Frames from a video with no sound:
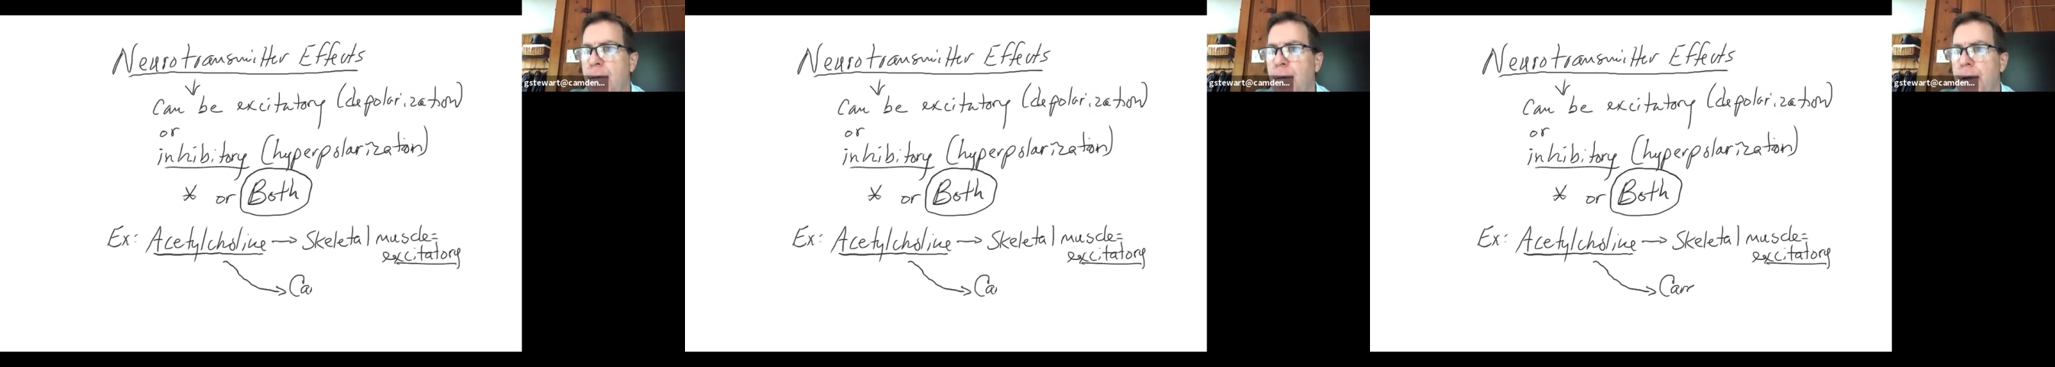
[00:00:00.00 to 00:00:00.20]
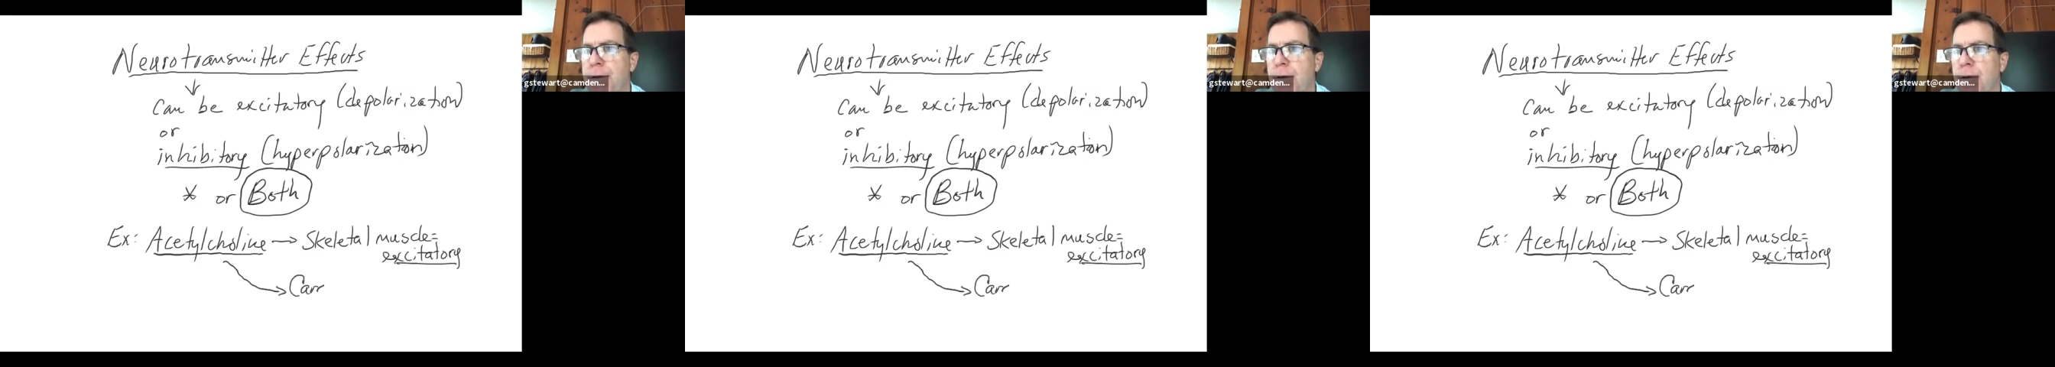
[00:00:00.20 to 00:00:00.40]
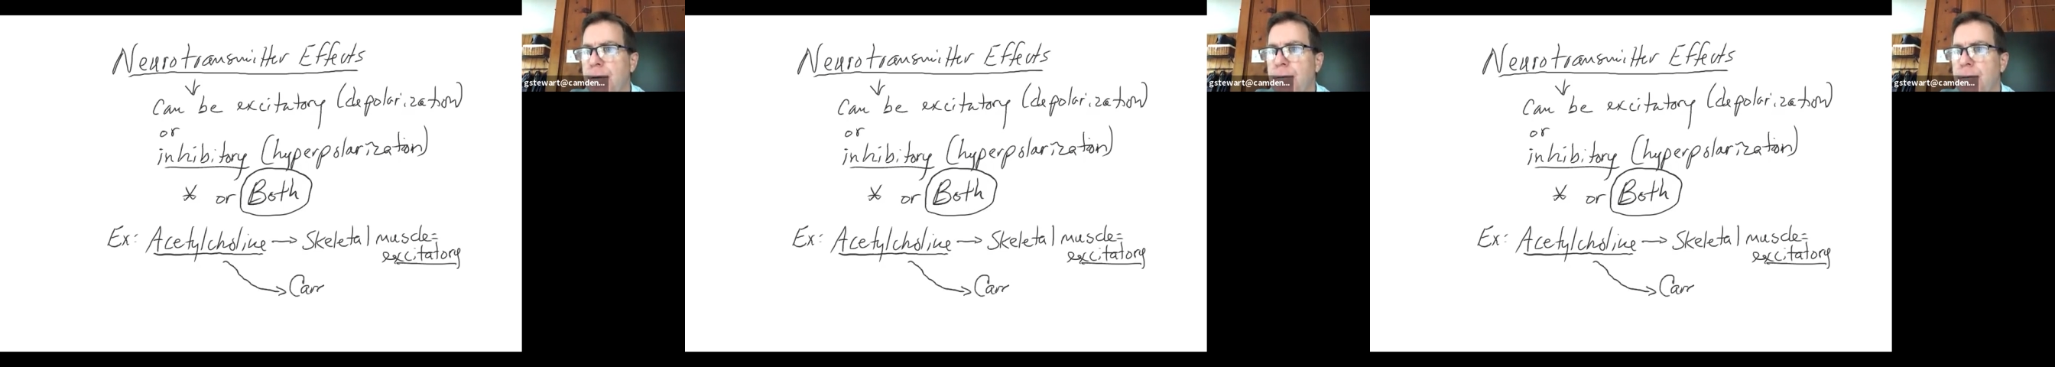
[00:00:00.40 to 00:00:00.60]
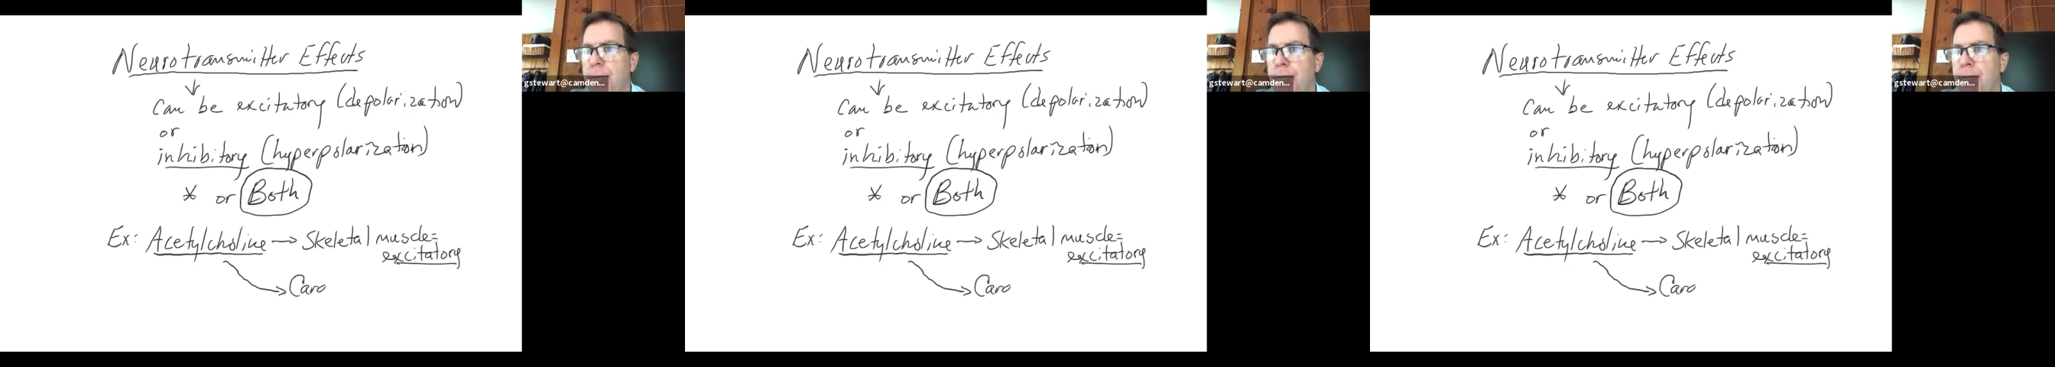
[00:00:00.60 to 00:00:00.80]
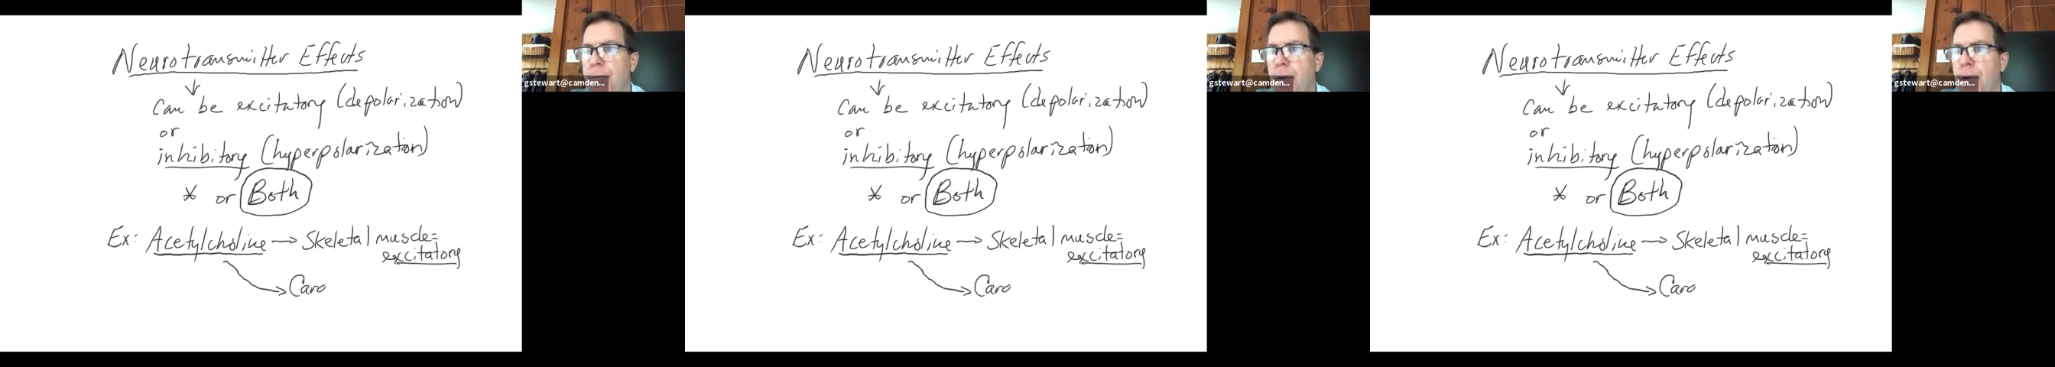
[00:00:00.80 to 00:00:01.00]
muscle
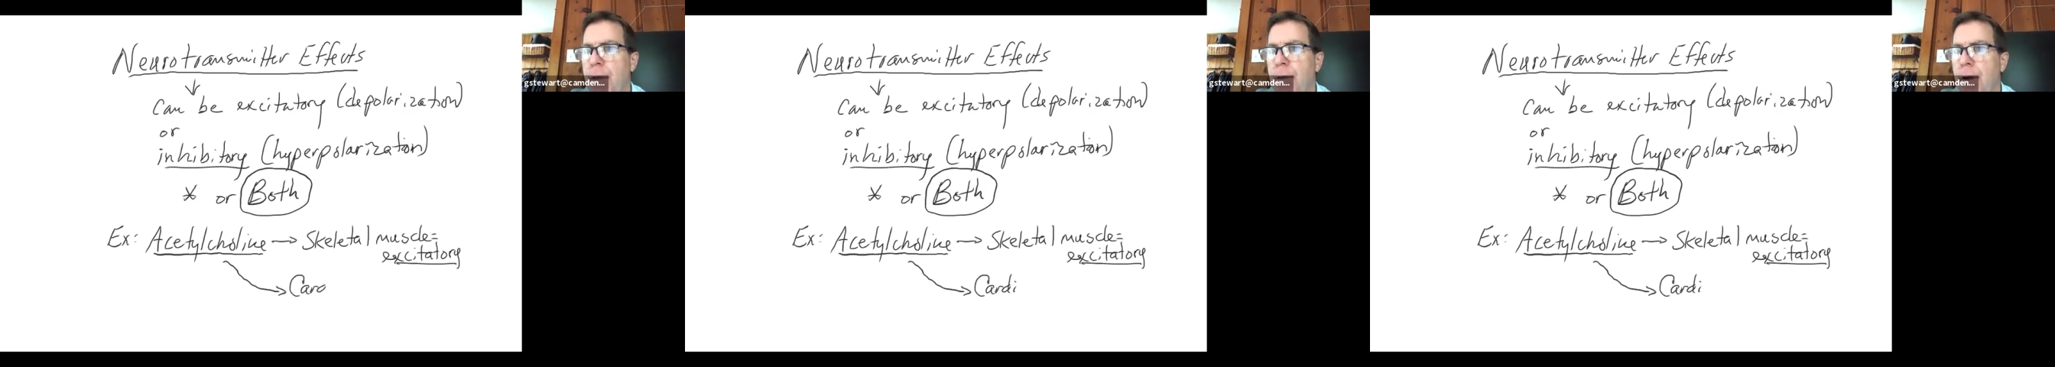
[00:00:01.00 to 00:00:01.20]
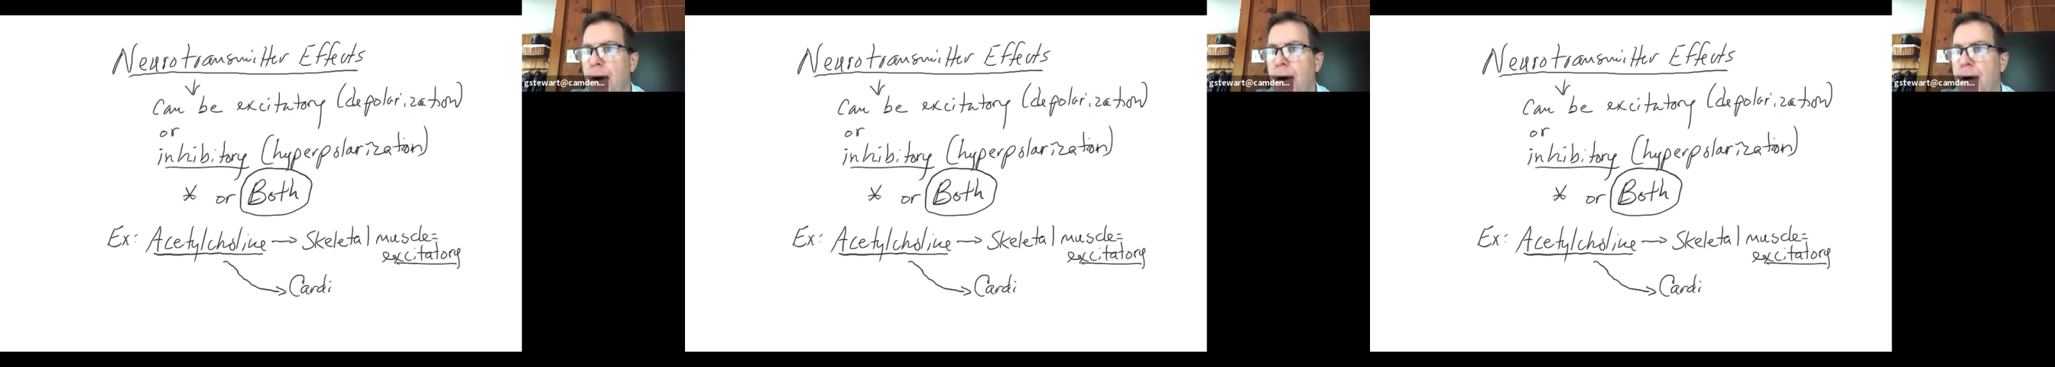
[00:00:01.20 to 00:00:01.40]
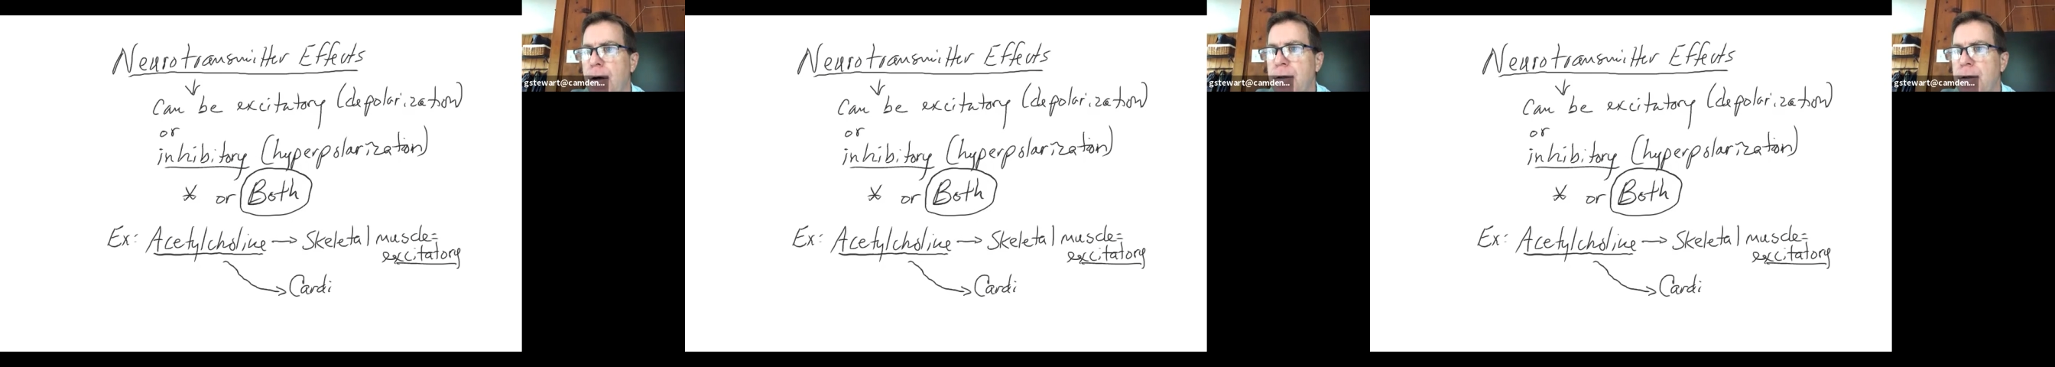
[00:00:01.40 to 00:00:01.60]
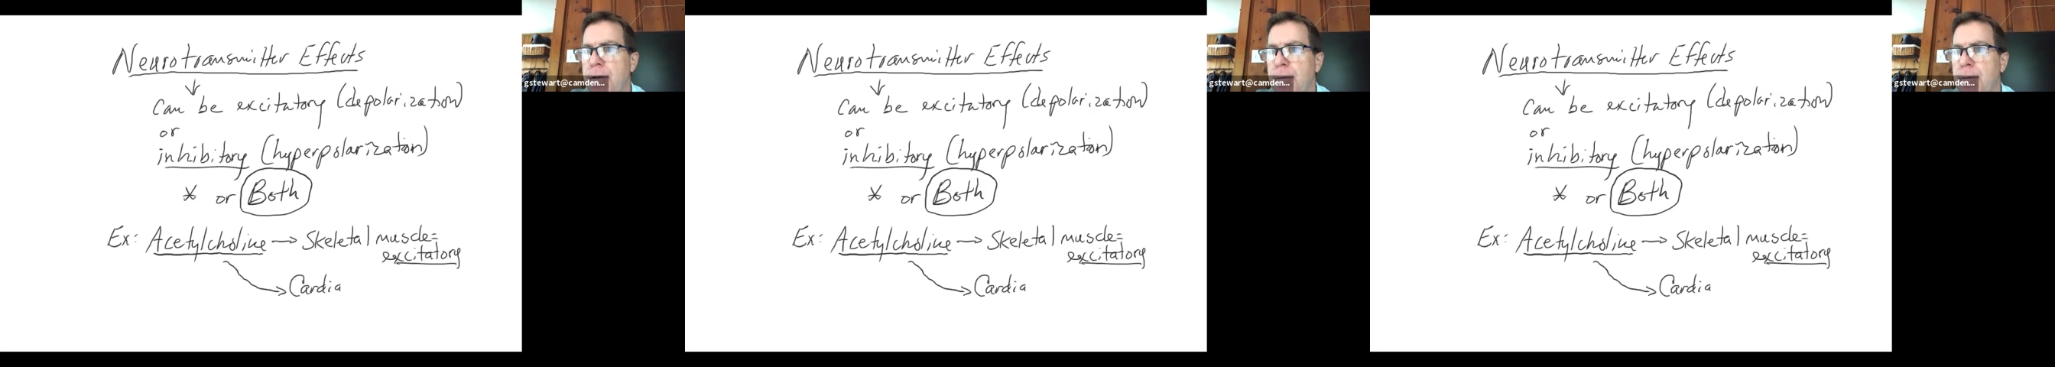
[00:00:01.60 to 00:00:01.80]
in the heart,